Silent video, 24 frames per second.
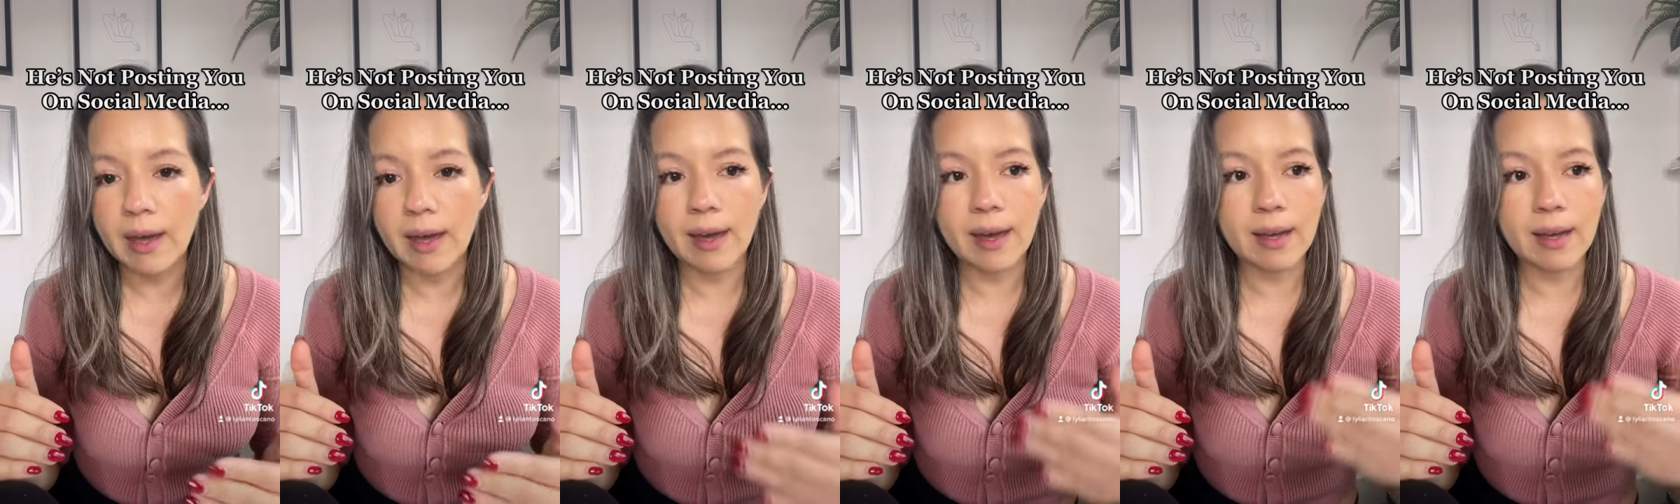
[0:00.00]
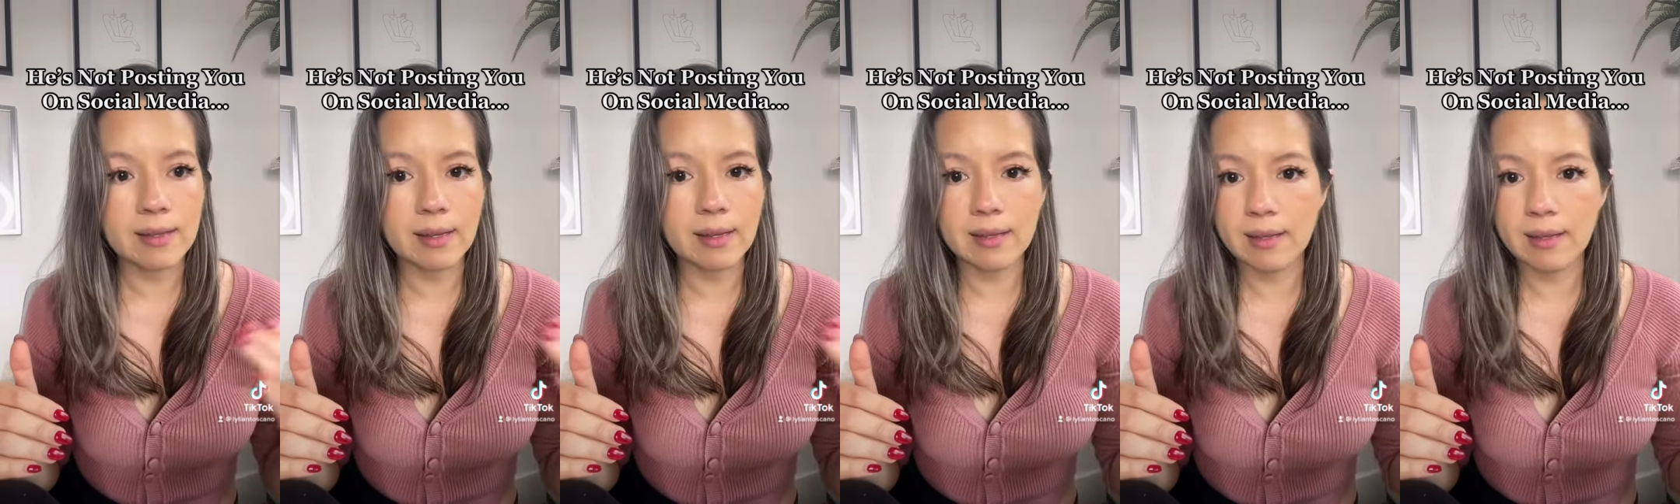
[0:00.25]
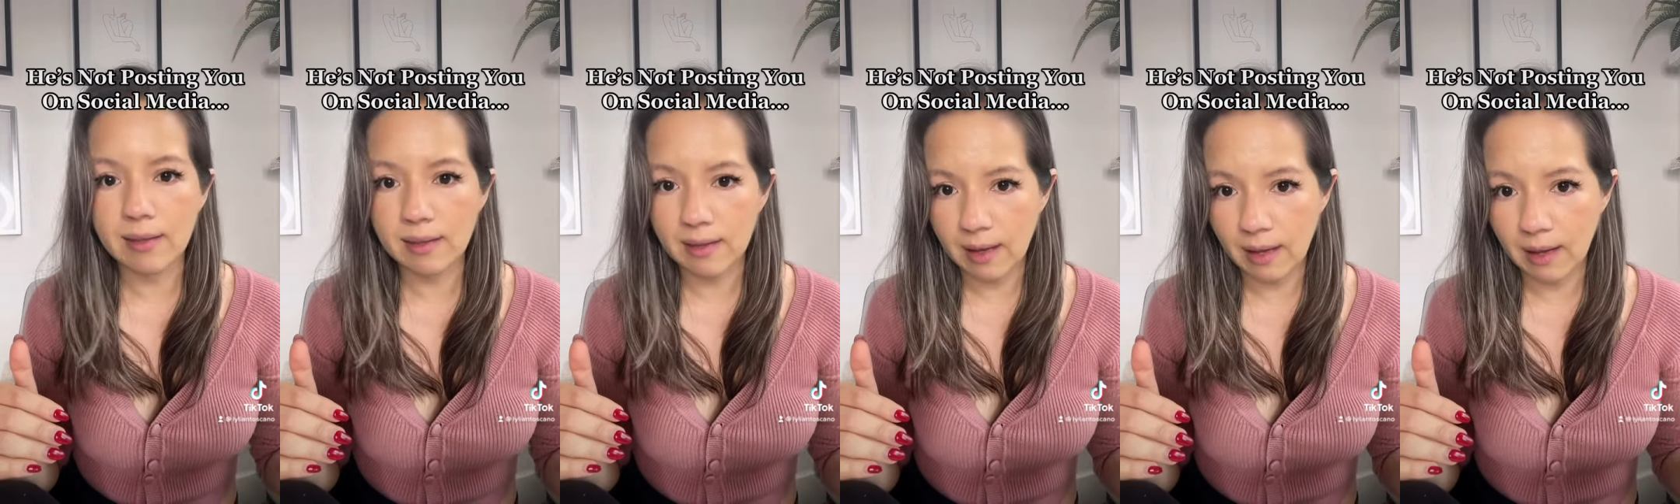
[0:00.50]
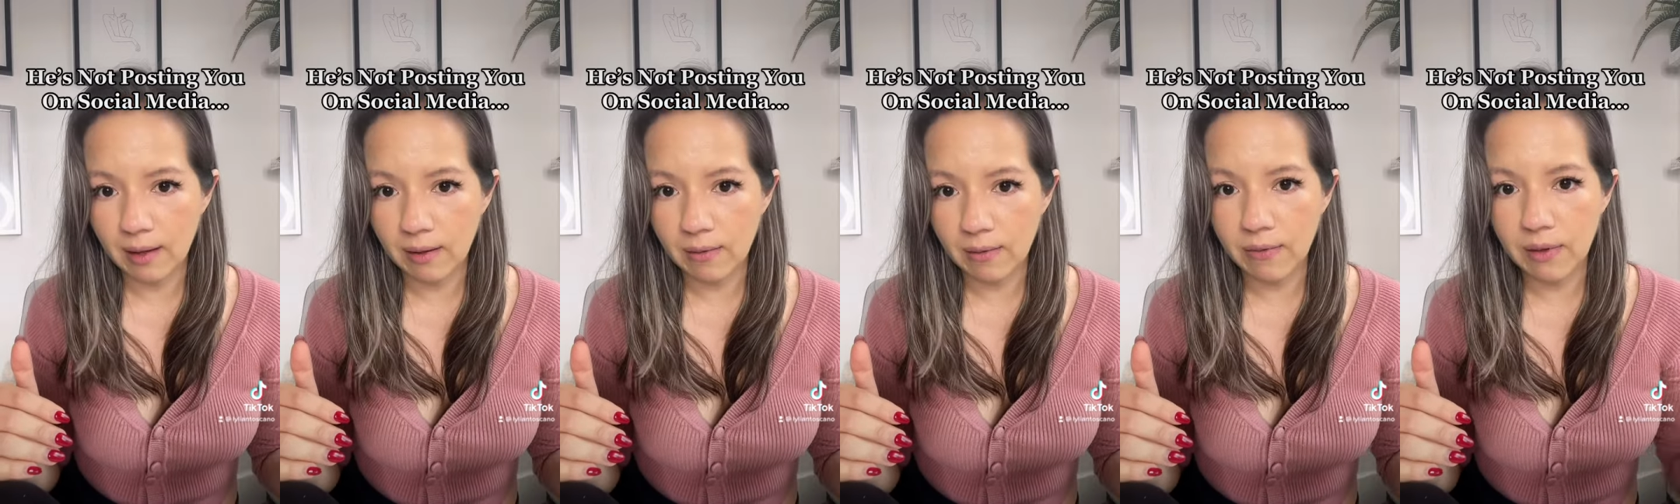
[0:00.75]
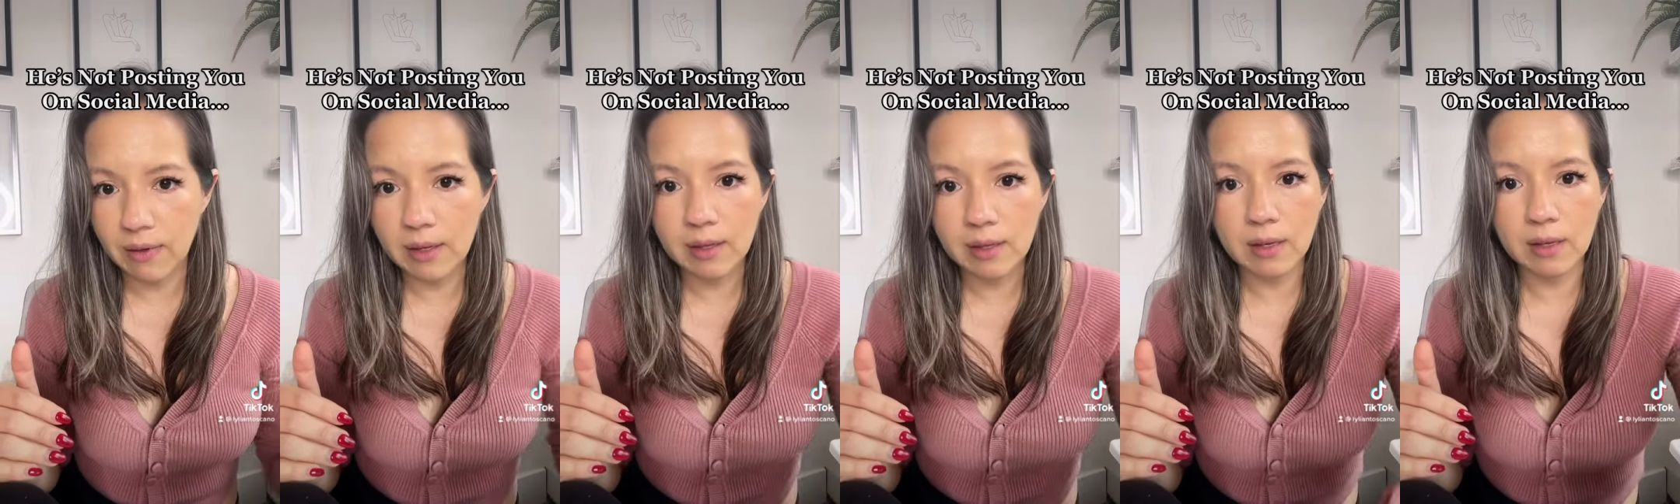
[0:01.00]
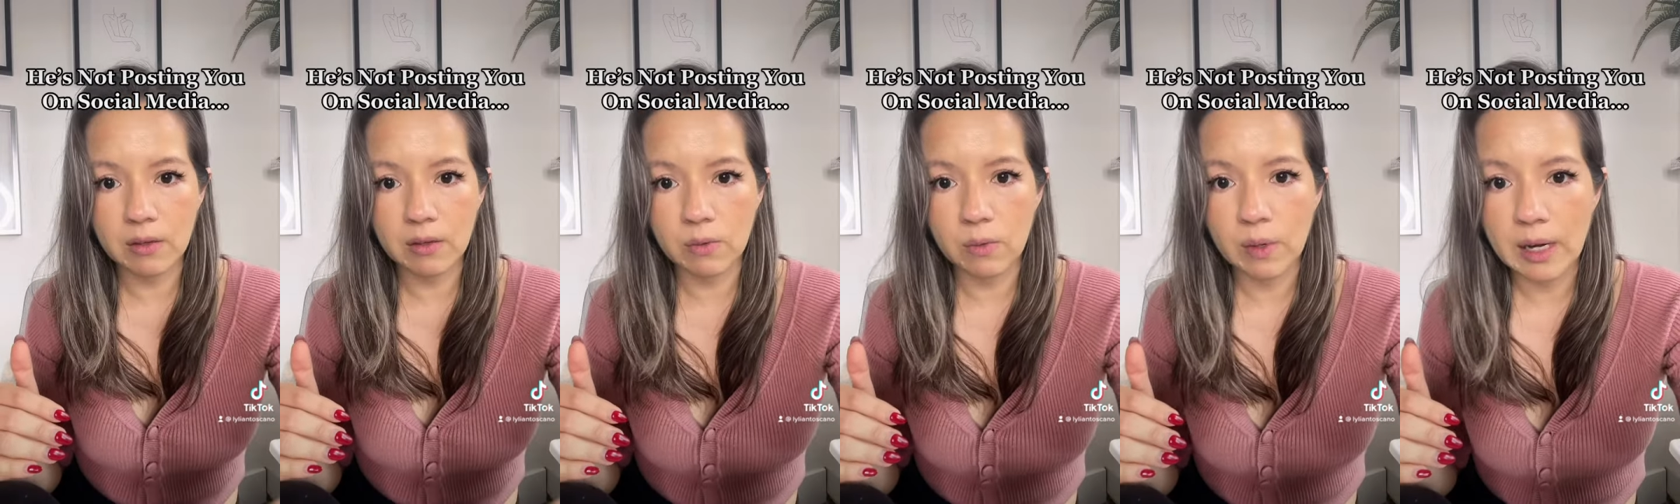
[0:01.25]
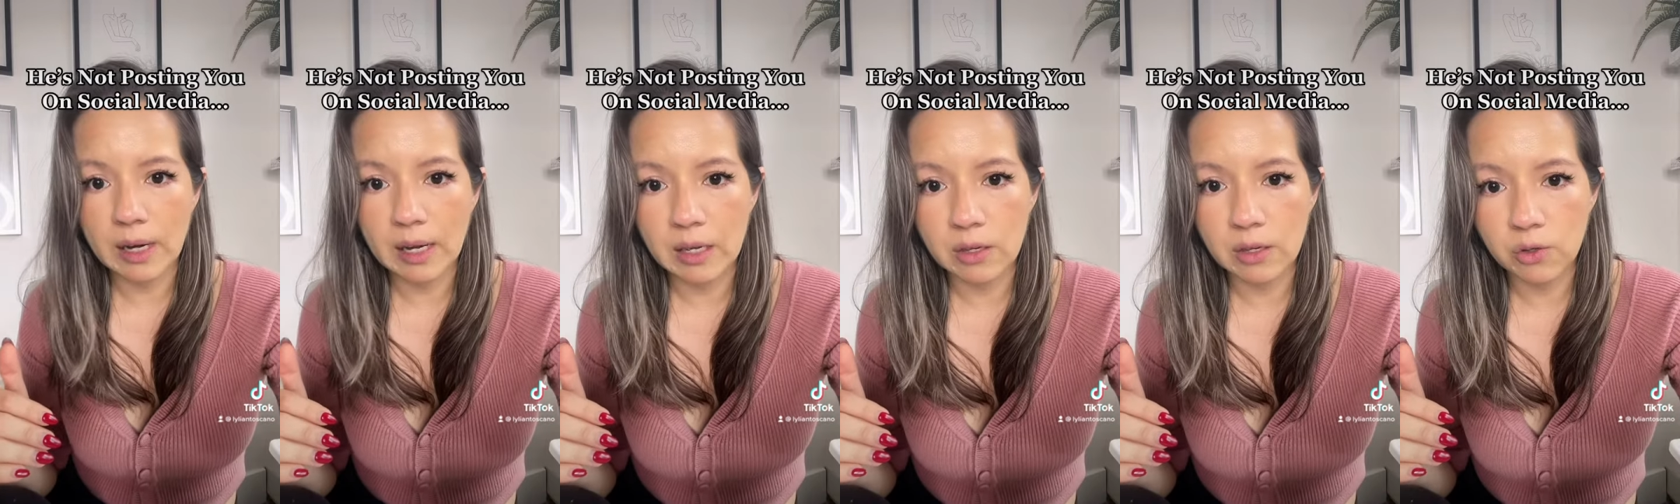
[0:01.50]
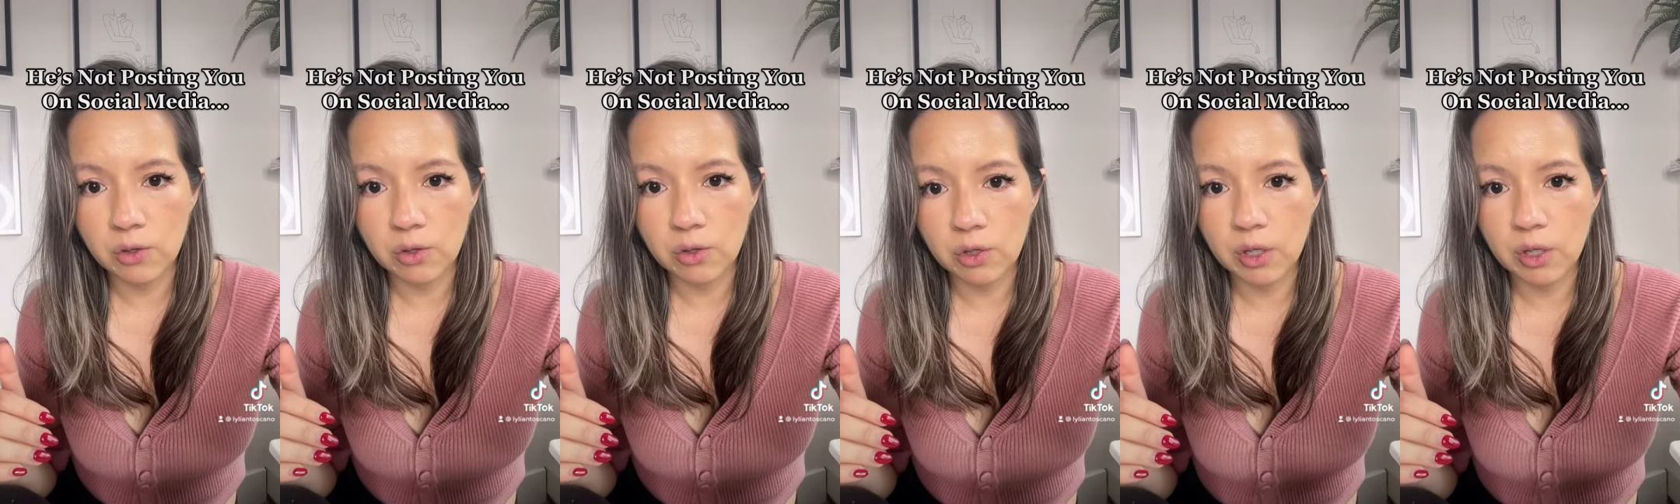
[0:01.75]
and unsafe in this
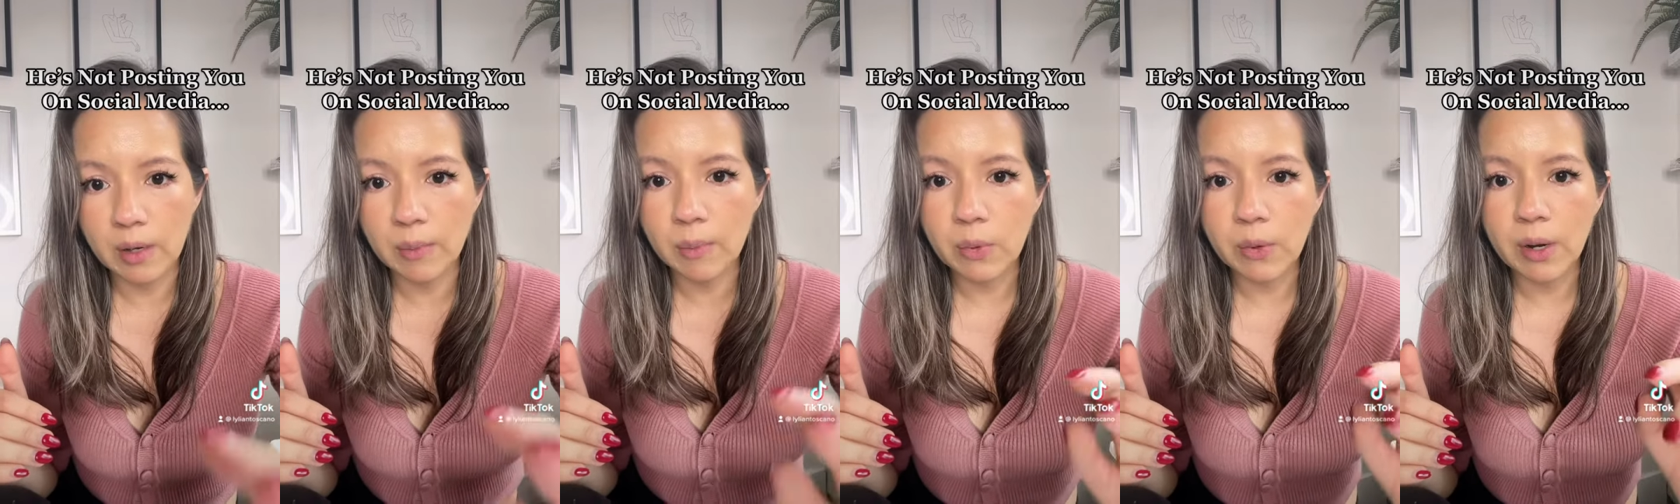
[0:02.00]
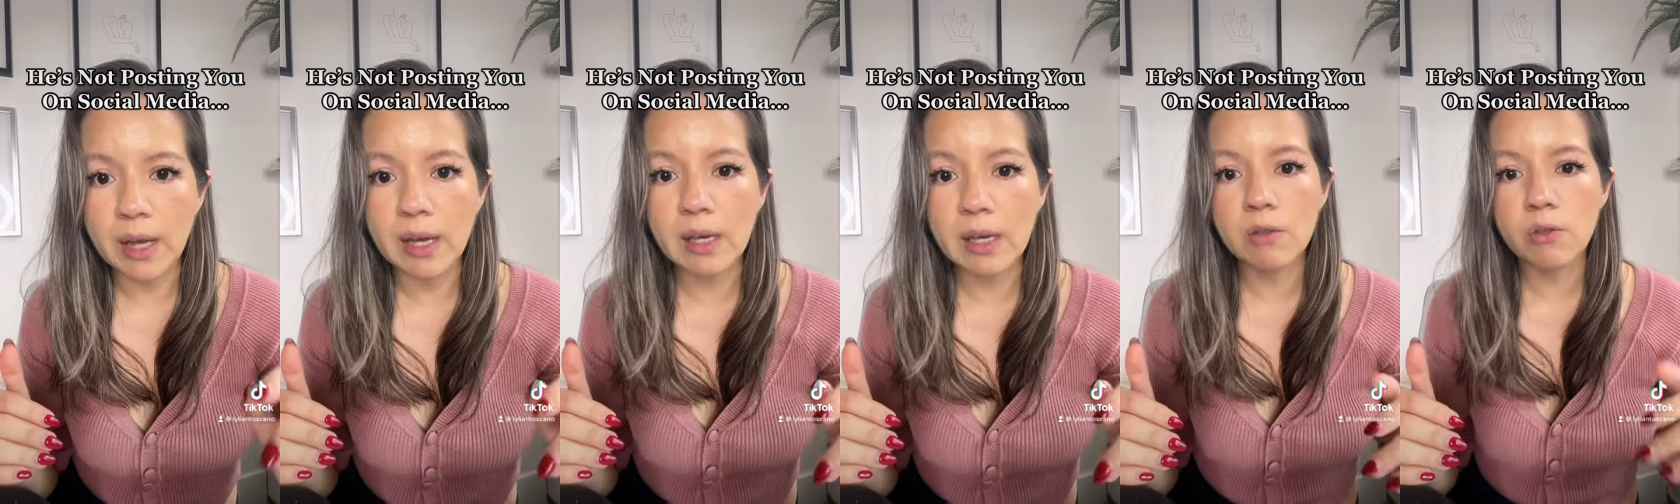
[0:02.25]
relationship, right?